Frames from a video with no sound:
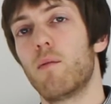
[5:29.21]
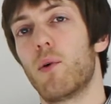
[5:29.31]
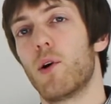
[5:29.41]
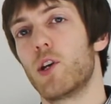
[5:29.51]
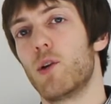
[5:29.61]

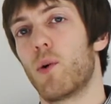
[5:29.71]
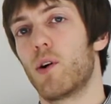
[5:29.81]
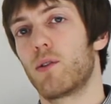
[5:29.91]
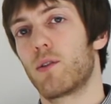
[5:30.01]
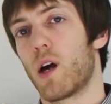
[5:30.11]
but you
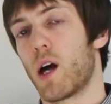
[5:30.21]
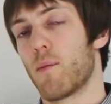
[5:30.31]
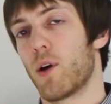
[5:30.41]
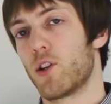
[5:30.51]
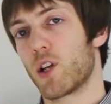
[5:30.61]
might
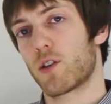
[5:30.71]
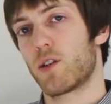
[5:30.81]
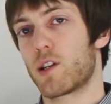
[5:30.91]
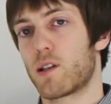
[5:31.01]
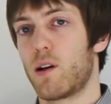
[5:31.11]
adjust
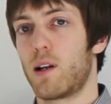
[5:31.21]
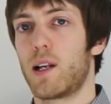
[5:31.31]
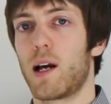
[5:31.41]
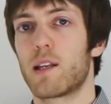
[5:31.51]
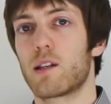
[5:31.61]
it slightly
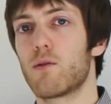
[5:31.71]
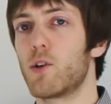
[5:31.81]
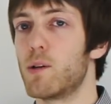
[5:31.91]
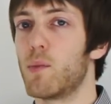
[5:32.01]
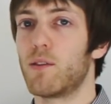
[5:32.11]
later,
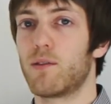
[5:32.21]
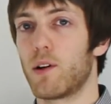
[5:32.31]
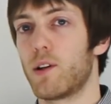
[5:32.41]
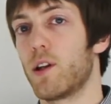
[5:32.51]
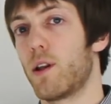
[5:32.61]
or you might
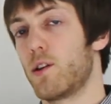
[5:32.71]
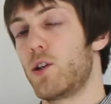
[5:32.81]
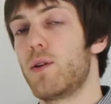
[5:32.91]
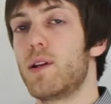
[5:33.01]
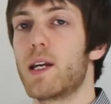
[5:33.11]
find another
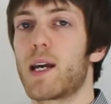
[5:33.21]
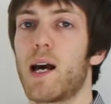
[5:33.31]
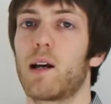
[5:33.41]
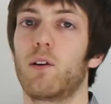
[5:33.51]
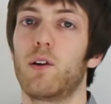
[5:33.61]
unique
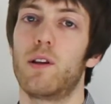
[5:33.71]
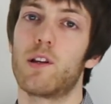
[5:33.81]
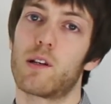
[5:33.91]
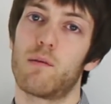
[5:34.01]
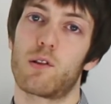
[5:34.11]
angle on it
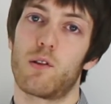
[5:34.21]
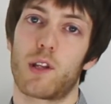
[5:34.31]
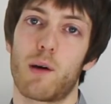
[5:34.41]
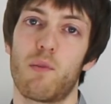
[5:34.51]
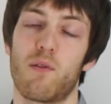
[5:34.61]
that someone's not
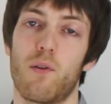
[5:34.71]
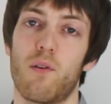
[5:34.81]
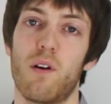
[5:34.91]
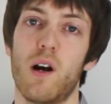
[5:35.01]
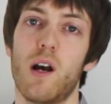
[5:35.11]
done
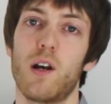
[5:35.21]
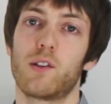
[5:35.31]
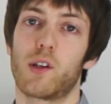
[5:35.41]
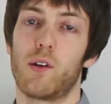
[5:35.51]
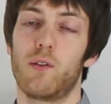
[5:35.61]
before.
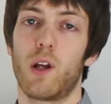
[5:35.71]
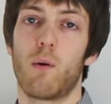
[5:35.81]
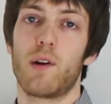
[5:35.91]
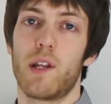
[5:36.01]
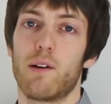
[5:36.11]
So
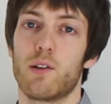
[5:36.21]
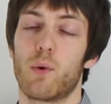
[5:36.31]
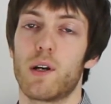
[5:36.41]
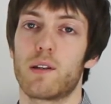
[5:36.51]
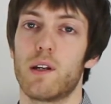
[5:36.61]
no idea is
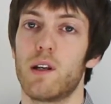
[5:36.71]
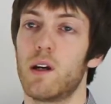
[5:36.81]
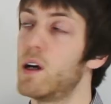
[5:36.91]
wasted.